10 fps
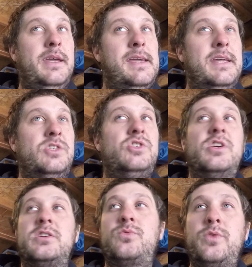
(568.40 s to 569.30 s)
it
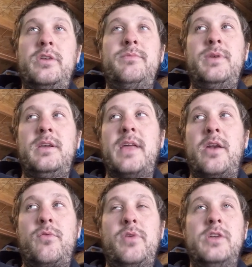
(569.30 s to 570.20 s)
just wouldn't be that
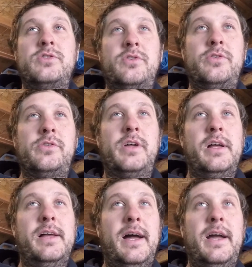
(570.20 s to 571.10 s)
original.
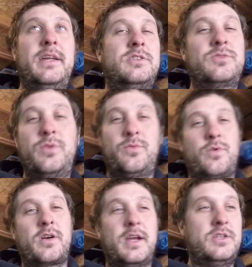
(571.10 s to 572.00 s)
It just wouldn't
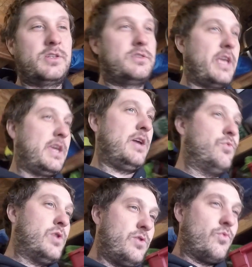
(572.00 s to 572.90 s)
work. It
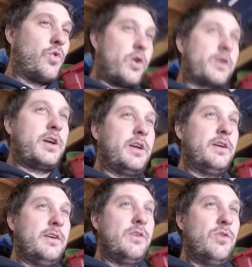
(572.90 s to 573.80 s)
wouldn't work
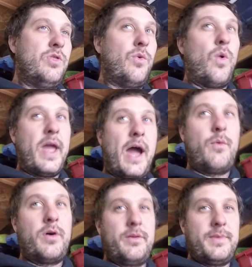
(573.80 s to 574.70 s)
the way I
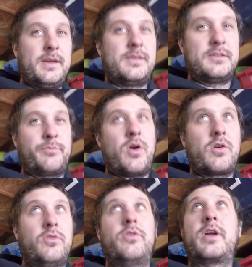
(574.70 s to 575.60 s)
want to make this
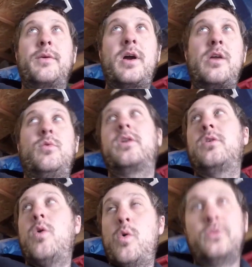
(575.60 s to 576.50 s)
Bronco look. I kind of want to
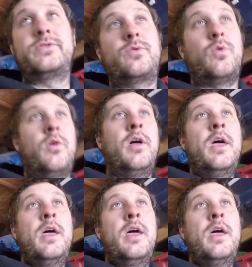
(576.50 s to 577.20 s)
go old school,